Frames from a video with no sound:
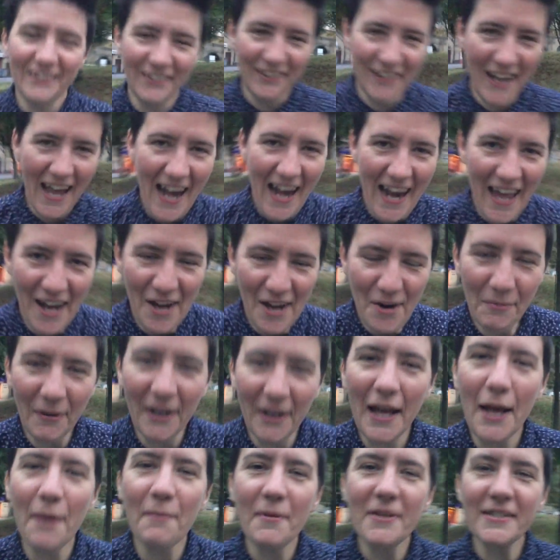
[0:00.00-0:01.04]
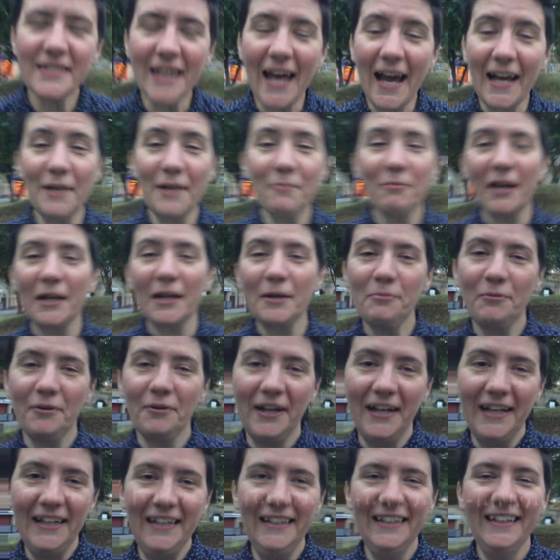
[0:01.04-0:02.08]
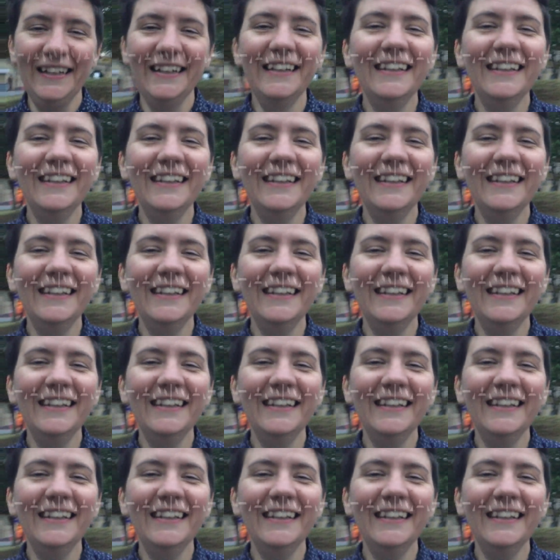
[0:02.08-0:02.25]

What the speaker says: Sure. Hello, my name is Hannah Brackenbury.